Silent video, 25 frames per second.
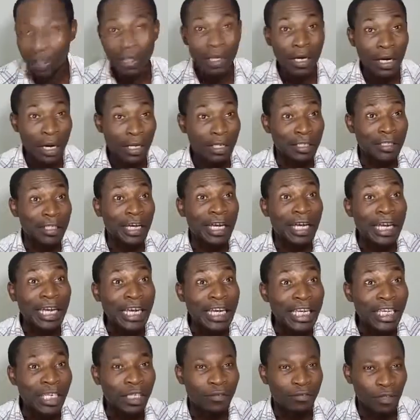at the
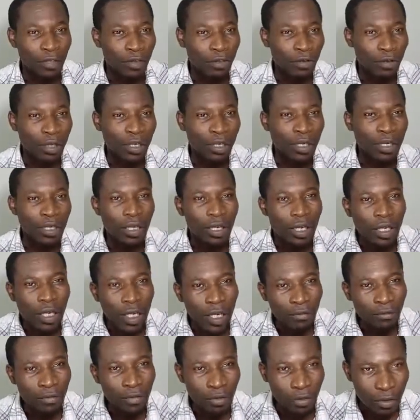individual
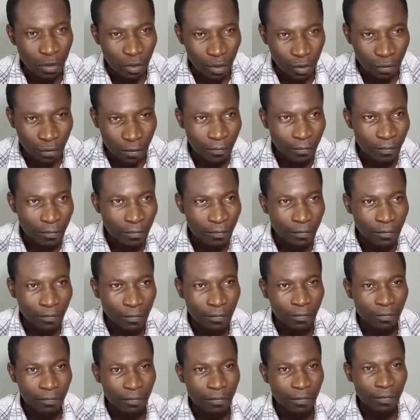levels,
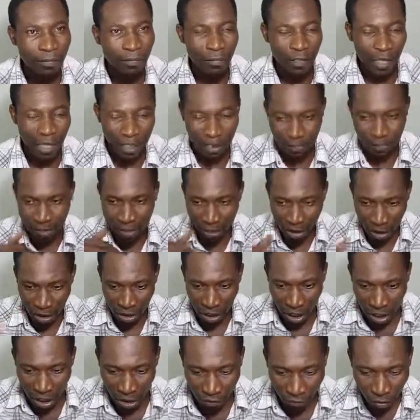at the personal
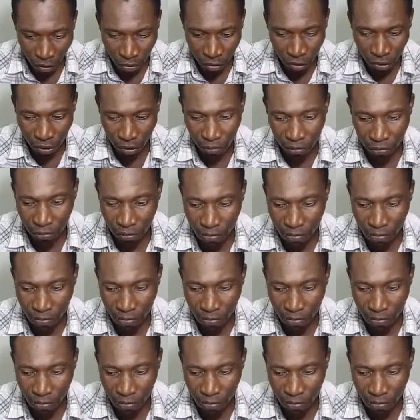levels.